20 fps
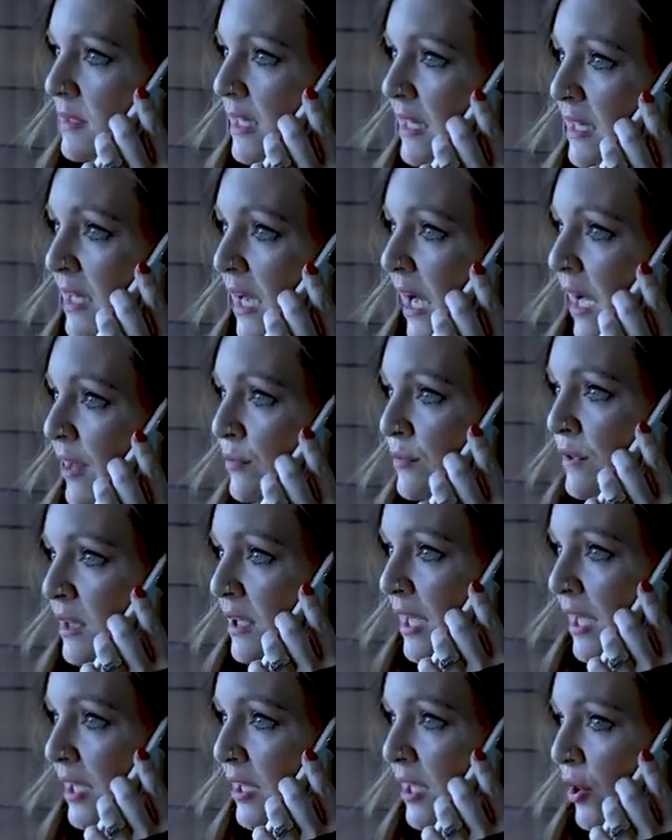Daddy, I don't
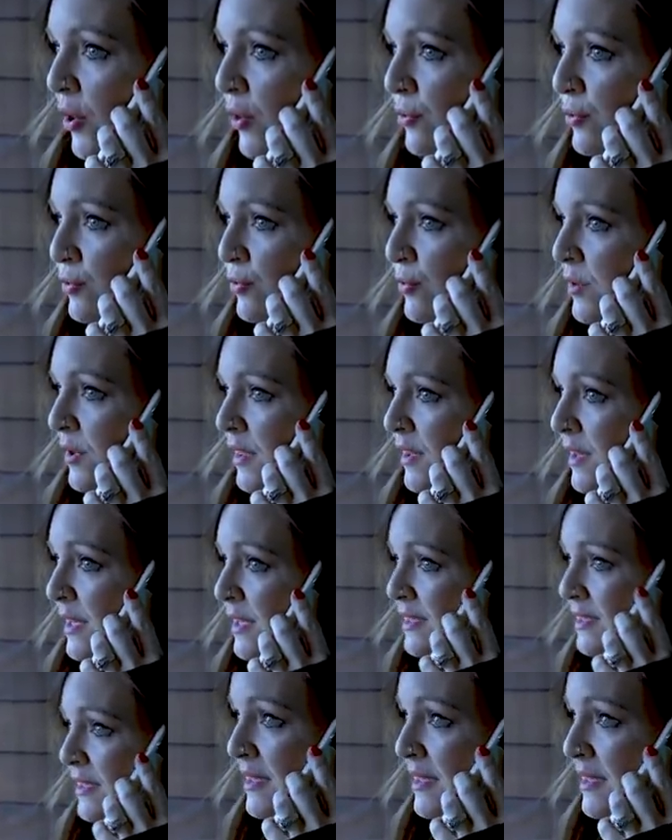think I can go through with this.